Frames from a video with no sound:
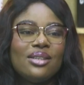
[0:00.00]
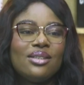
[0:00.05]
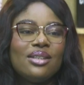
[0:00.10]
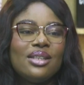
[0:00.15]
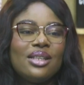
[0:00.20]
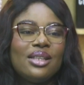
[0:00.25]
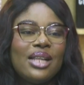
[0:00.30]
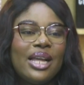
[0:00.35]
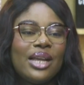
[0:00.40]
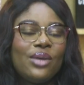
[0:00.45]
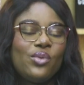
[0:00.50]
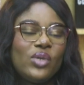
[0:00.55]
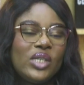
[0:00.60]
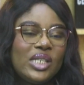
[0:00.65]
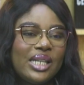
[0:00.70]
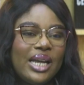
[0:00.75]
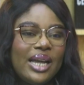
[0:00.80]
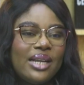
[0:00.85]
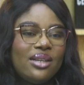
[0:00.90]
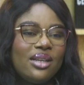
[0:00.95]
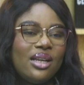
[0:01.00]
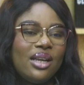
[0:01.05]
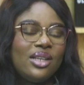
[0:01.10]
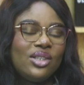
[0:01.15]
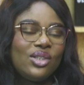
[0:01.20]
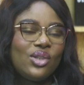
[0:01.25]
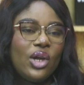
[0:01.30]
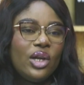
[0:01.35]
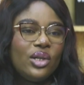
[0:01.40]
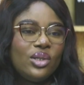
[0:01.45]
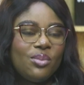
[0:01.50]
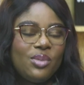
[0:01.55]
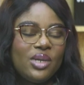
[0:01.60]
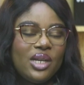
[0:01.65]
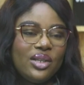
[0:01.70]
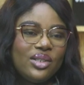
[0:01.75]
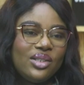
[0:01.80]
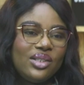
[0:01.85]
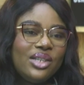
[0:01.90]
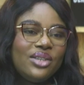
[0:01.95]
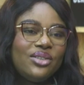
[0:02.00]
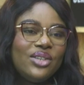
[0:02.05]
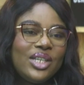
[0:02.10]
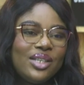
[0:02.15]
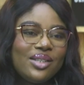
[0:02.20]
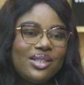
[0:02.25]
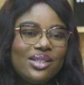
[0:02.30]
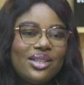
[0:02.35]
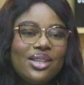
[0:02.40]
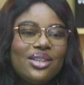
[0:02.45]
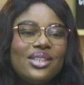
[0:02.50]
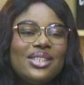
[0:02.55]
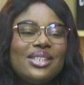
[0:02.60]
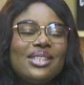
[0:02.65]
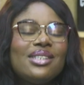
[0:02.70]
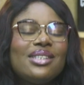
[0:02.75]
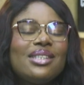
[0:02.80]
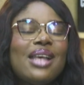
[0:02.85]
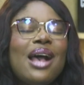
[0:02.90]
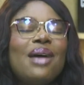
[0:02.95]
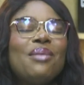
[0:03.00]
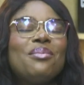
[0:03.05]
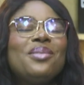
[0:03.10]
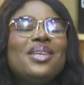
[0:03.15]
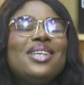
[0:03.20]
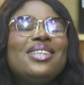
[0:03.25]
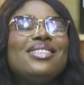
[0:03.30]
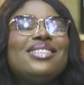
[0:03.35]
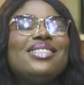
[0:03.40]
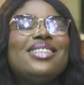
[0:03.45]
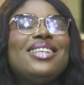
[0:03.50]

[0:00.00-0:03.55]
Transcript: Like we said, it's going to be a series. Sam is